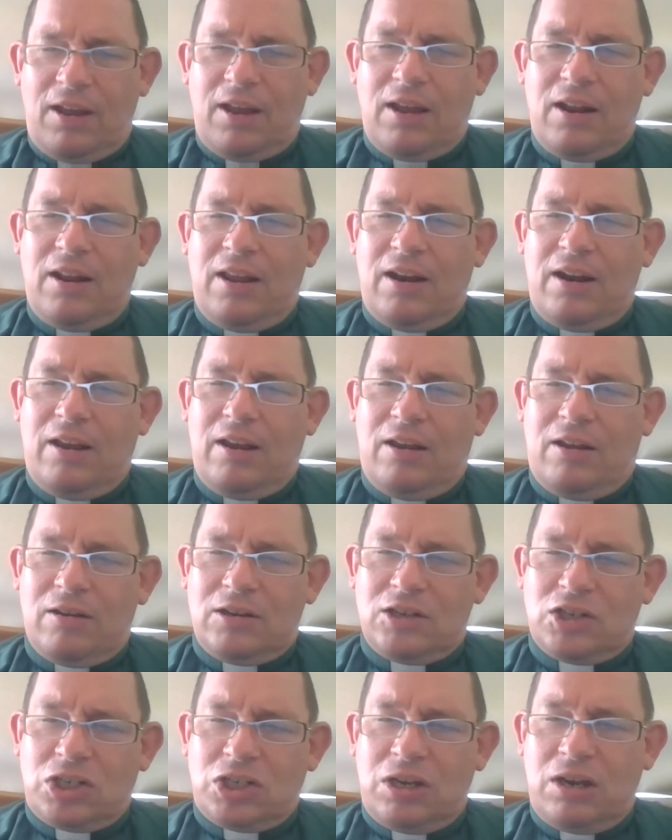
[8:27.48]
and then it
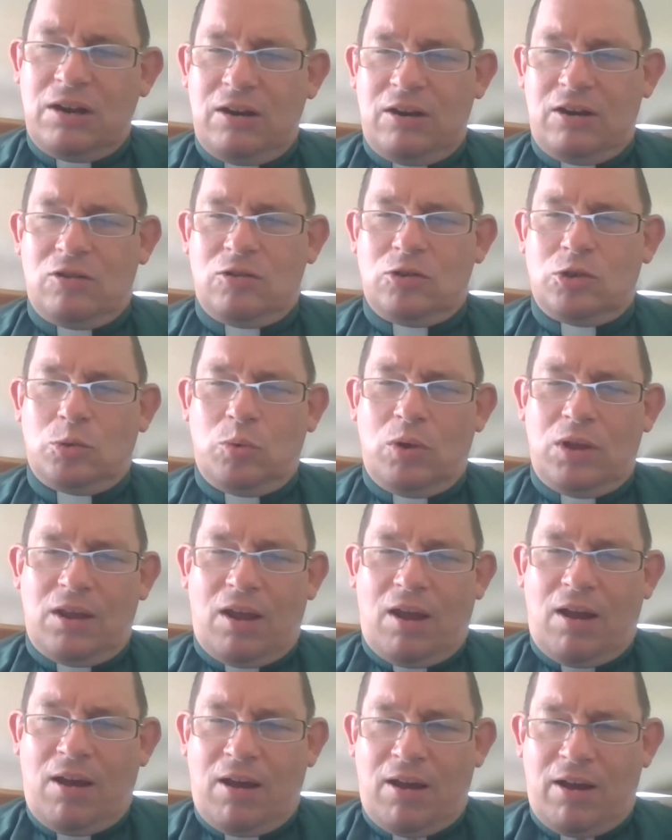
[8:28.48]
continues with
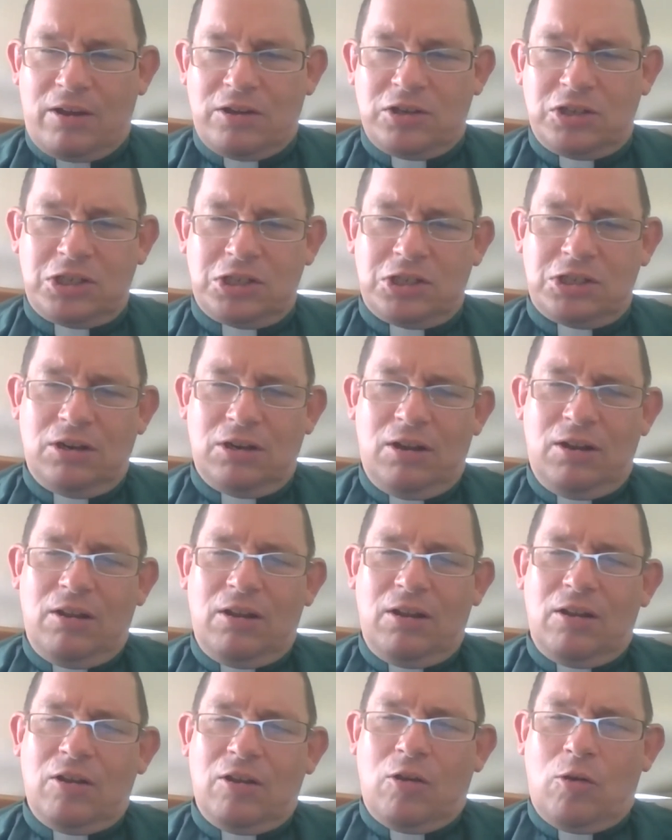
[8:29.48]
us
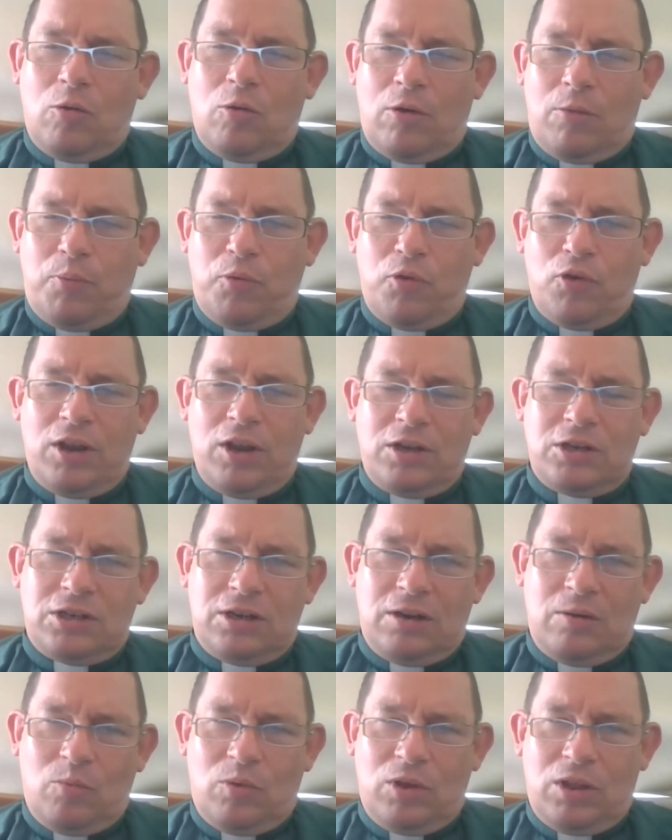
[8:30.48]

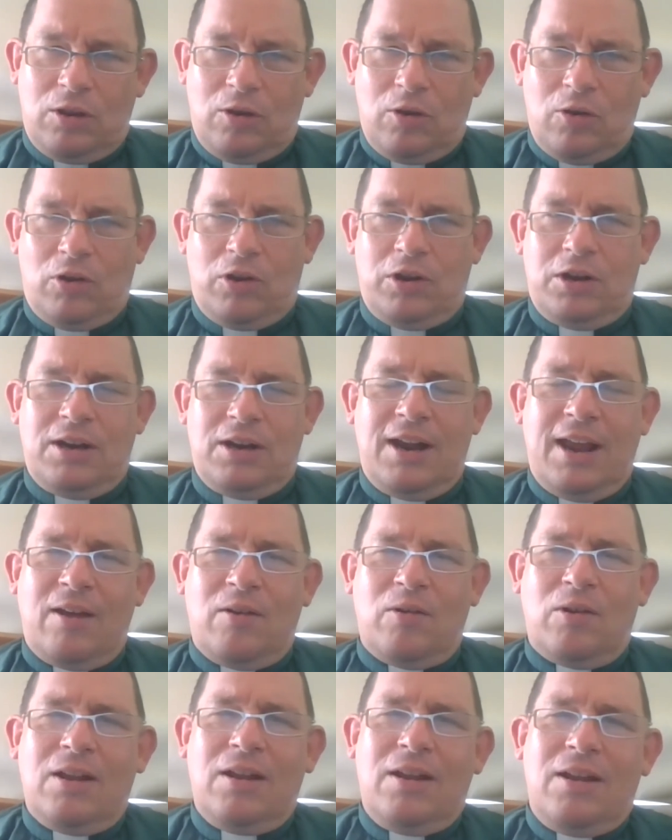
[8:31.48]
cooperating with God.
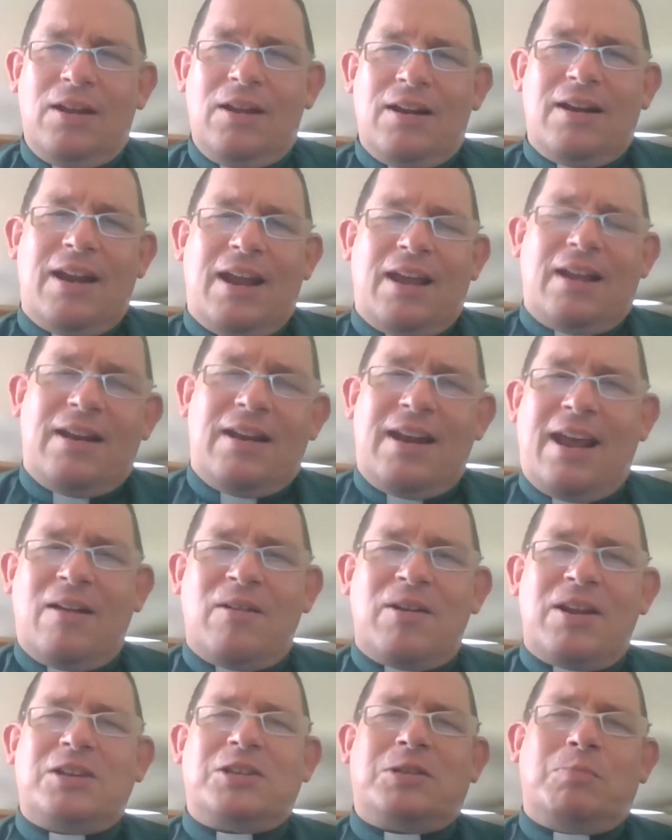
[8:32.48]
Now
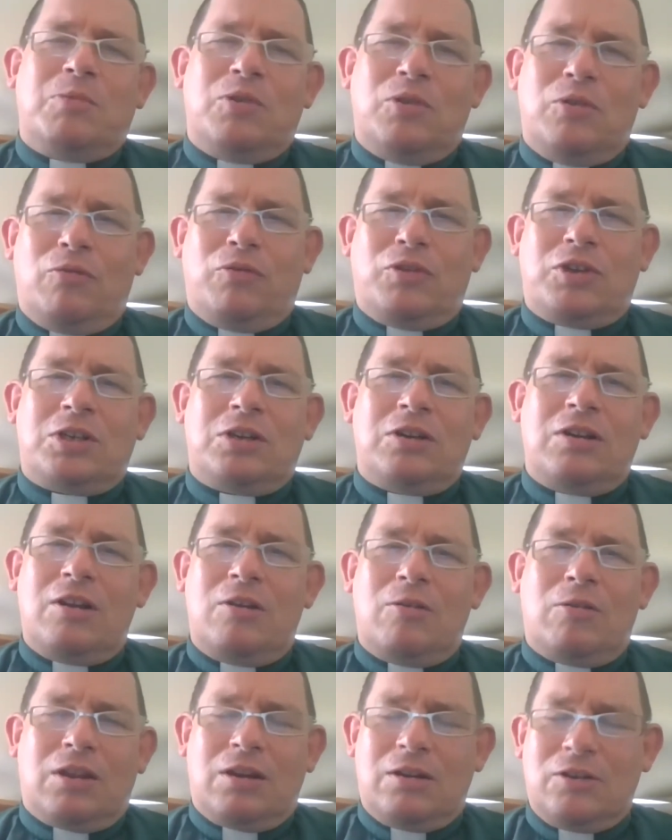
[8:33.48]
let's move to
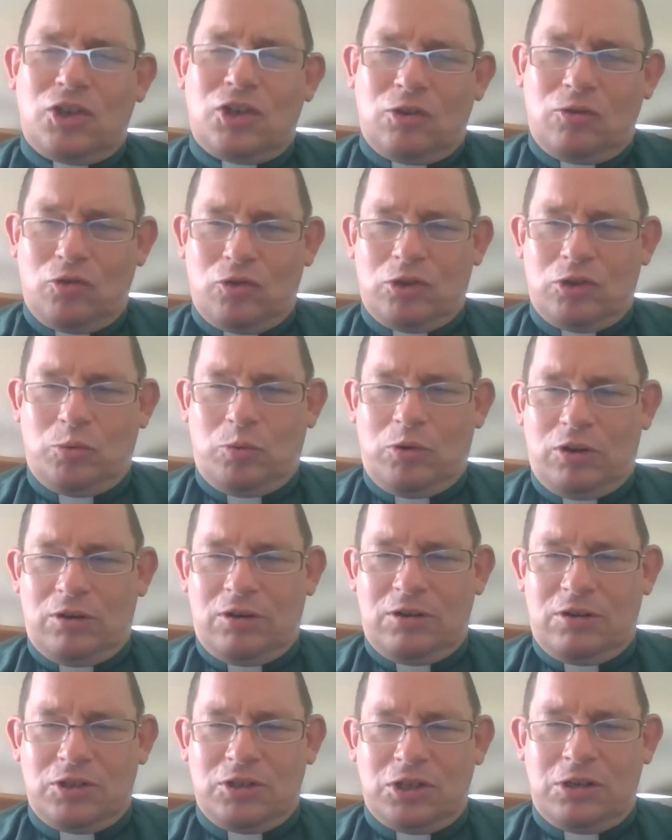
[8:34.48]
youth and children's
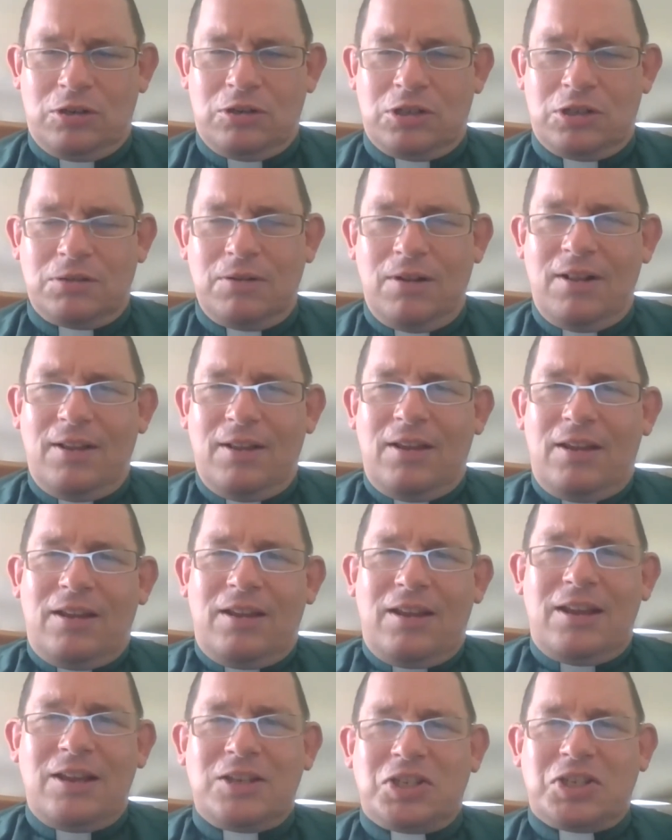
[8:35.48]
workers, because
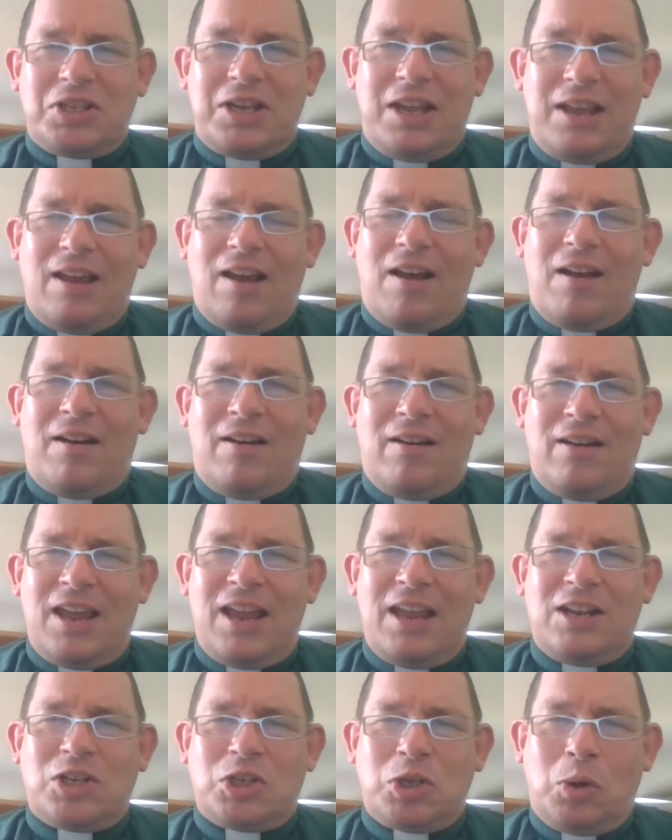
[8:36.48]
you see,
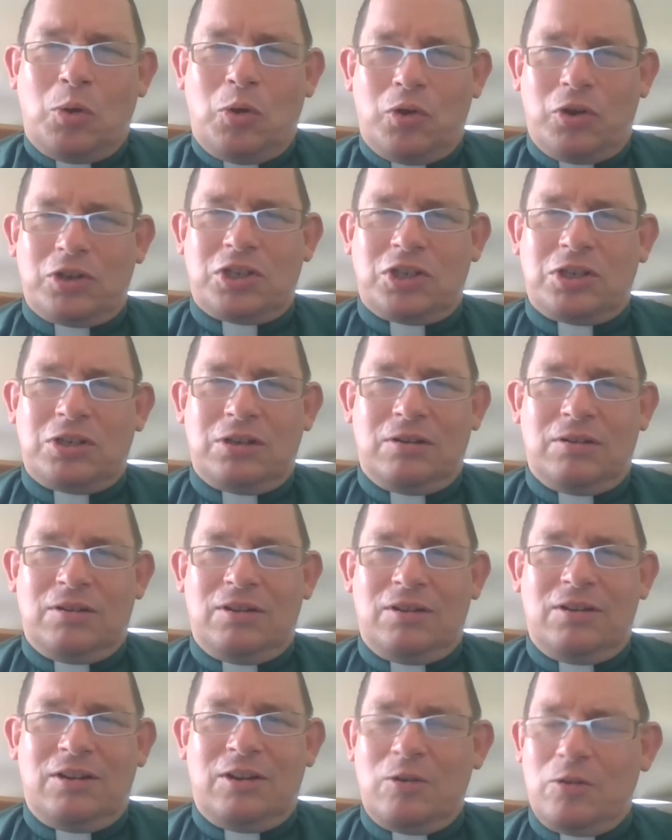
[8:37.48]
I talk
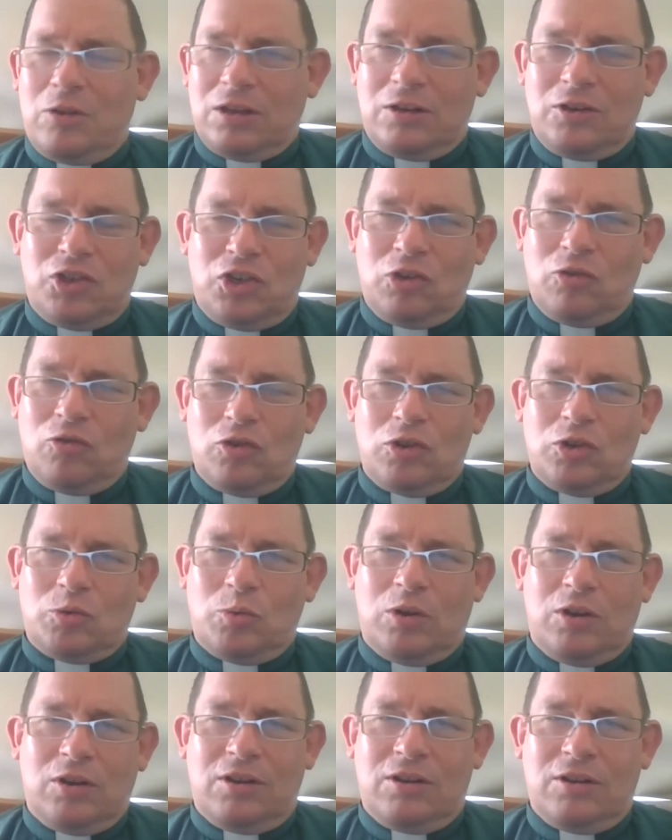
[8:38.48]
to youth and children's
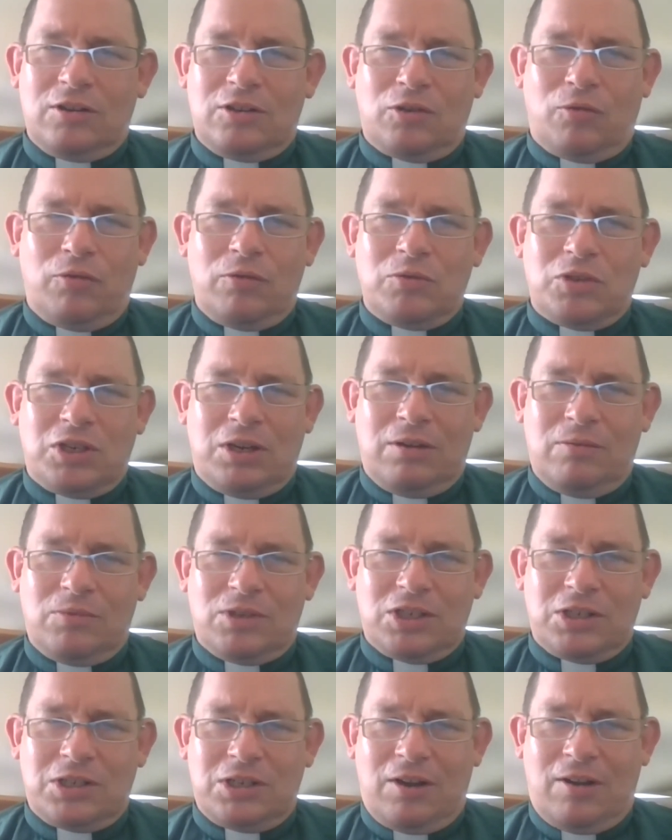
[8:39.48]
workers from time
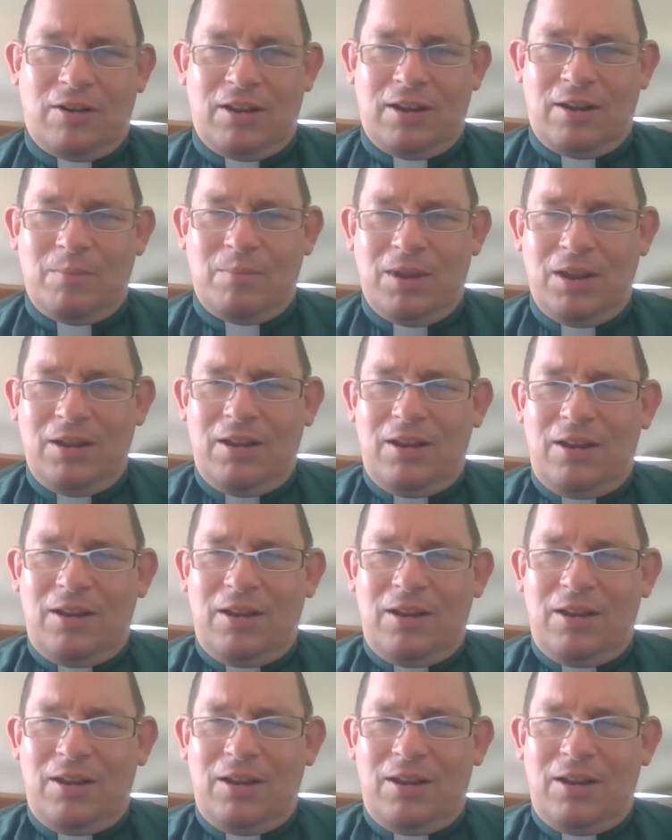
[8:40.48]
to time,